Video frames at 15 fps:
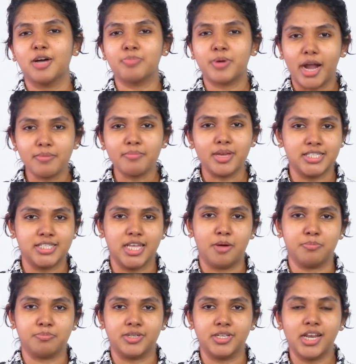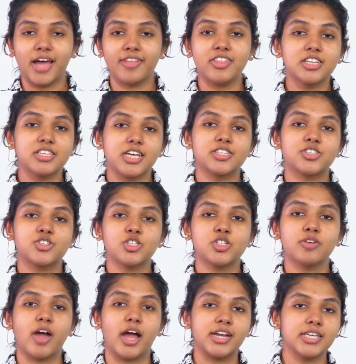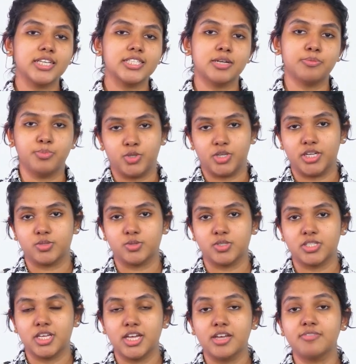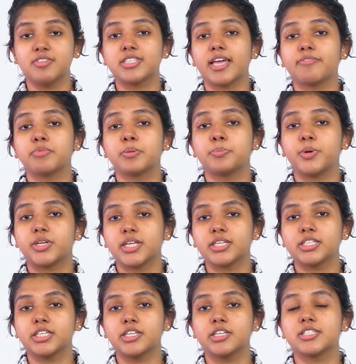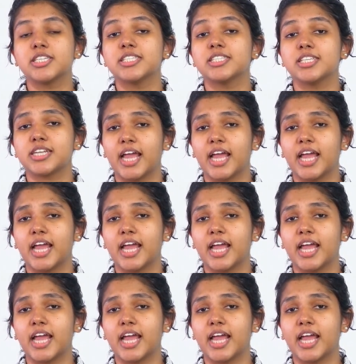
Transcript: A prime example are the industries of onions and potatoes, which have been protected since the